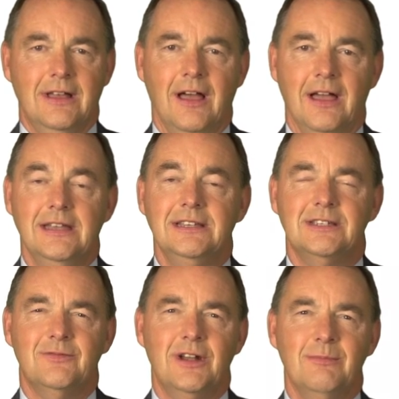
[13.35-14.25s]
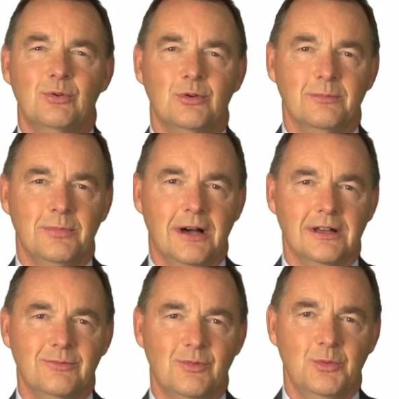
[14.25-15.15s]
Uh, India is a very important
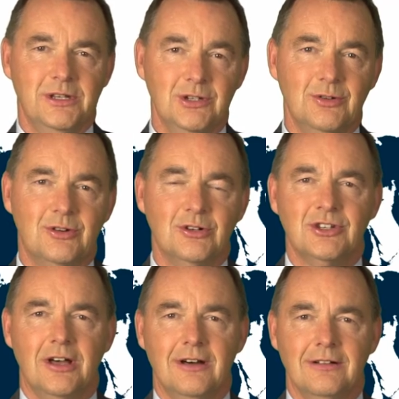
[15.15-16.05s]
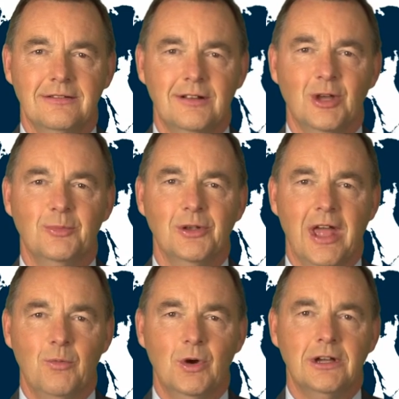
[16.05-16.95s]
part of what we do across our global
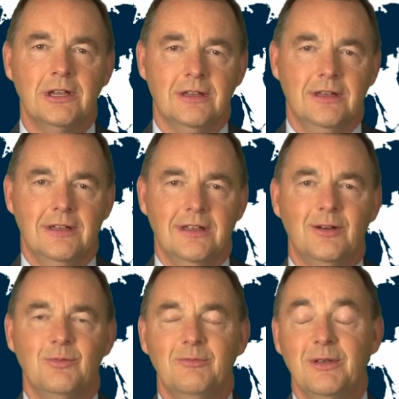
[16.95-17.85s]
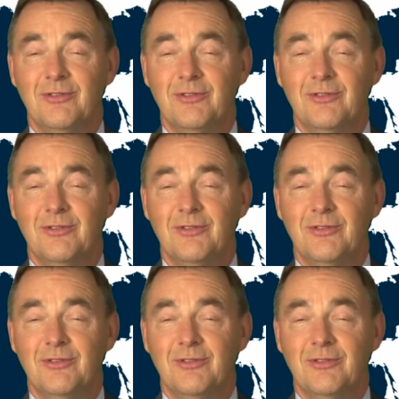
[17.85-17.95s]
network, and we've been